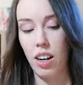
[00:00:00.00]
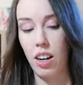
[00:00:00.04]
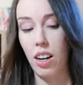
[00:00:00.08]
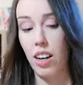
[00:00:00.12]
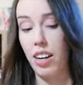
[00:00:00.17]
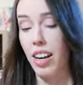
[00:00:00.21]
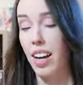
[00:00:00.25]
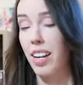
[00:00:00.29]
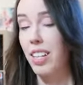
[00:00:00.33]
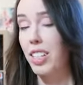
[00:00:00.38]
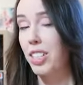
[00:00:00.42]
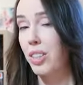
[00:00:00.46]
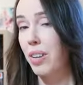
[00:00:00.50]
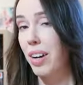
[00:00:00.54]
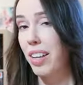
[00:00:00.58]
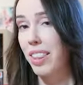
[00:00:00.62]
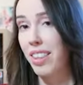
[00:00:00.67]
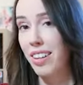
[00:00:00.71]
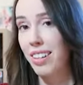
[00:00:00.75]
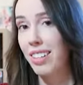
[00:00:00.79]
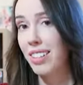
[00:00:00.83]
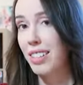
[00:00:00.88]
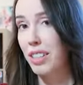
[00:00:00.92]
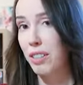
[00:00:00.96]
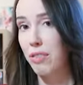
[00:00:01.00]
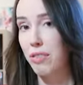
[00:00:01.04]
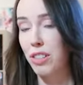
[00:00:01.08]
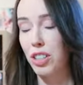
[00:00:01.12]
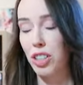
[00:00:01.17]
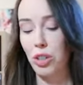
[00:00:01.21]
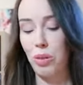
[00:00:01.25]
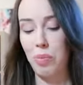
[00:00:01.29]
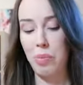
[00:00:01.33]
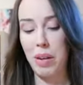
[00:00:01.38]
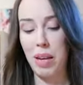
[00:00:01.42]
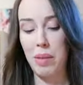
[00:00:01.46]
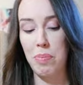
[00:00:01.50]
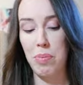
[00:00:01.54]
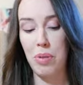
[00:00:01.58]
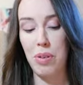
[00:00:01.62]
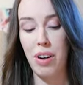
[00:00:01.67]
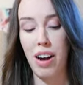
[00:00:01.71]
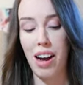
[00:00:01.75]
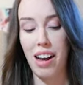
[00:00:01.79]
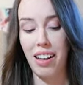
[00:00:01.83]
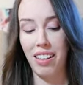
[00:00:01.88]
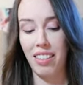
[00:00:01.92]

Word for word: Okay, so I think it's official, people.